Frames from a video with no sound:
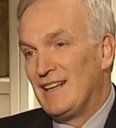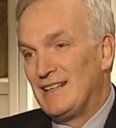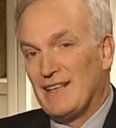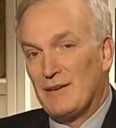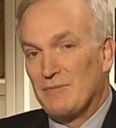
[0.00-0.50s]

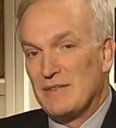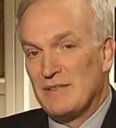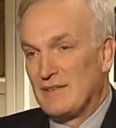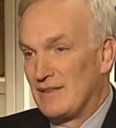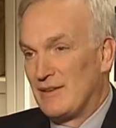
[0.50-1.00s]
And that
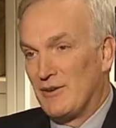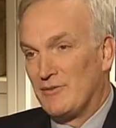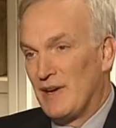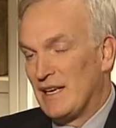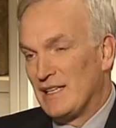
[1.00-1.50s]
was,
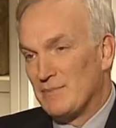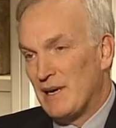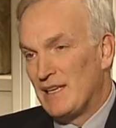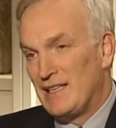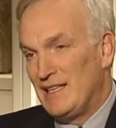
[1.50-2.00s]
financed
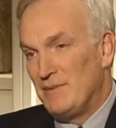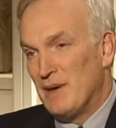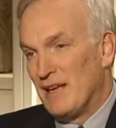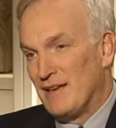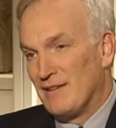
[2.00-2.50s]
by the TD
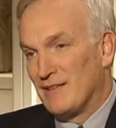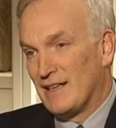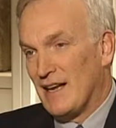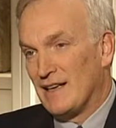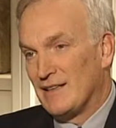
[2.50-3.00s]
Bank here in
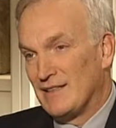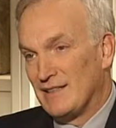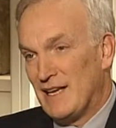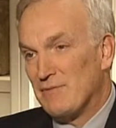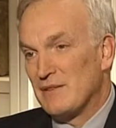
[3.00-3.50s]
Canada,
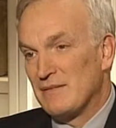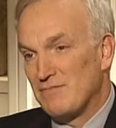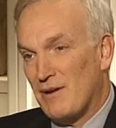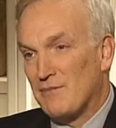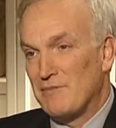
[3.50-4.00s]
and that was
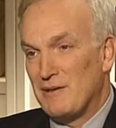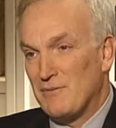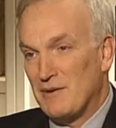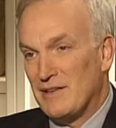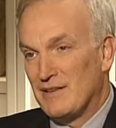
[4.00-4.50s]
probably
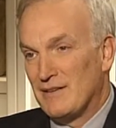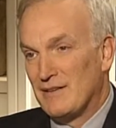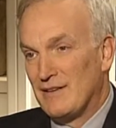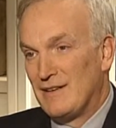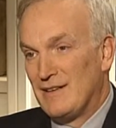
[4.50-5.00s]
one of their
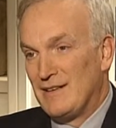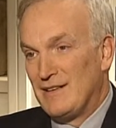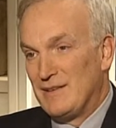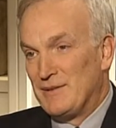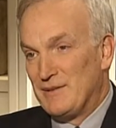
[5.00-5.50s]

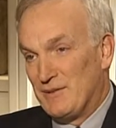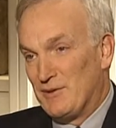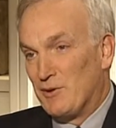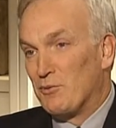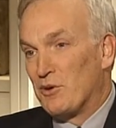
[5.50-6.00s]

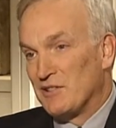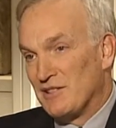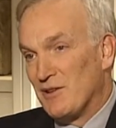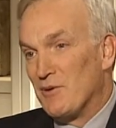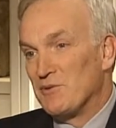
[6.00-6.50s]
worst
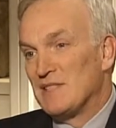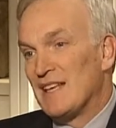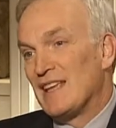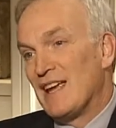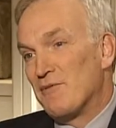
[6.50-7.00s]
loans
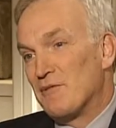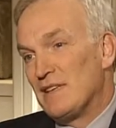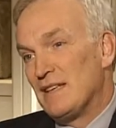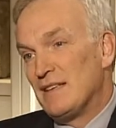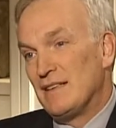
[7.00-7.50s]
that they ever
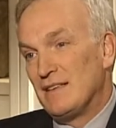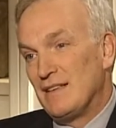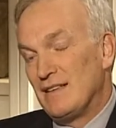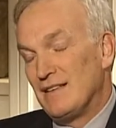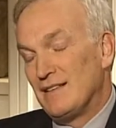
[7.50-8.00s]
did
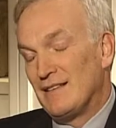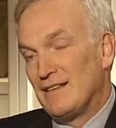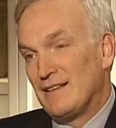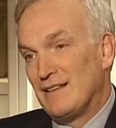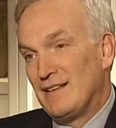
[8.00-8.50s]

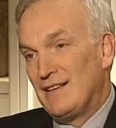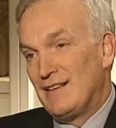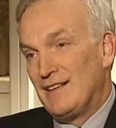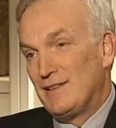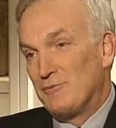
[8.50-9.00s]
in
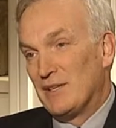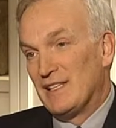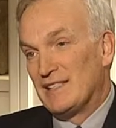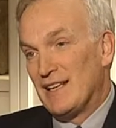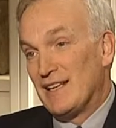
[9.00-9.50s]
real
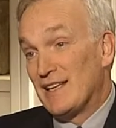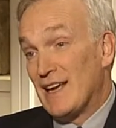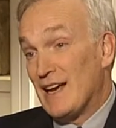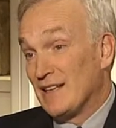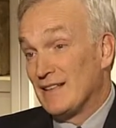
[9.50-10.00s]
estate in
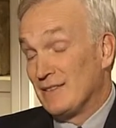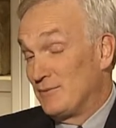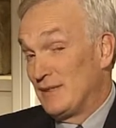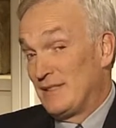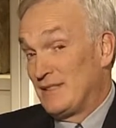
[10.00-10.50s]
Canada. It
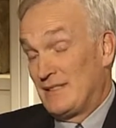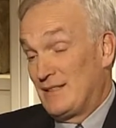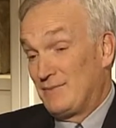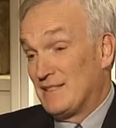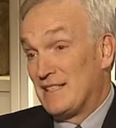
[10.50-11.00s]

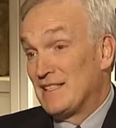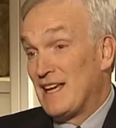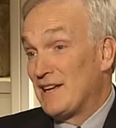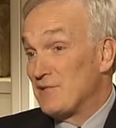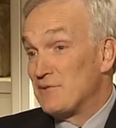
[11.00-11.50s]
was a
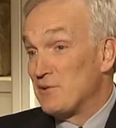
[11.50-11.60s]
disaster.